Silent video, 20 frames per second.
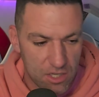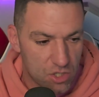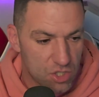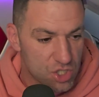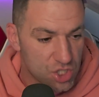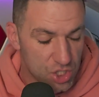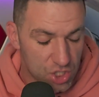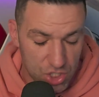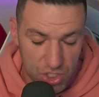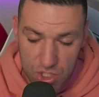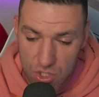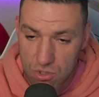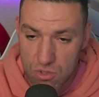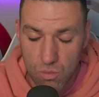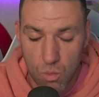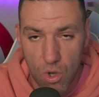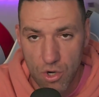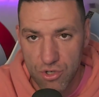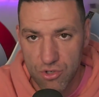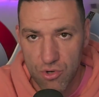because you can use
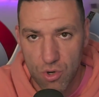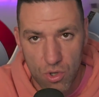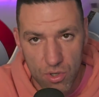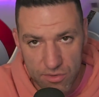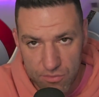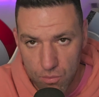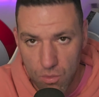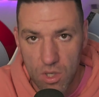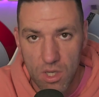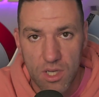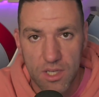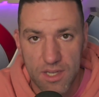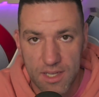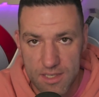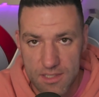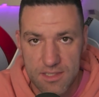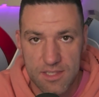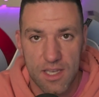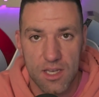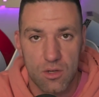OneDrive, Word,
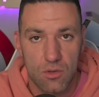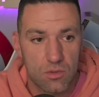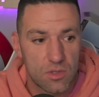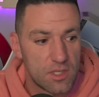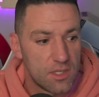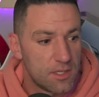Excel.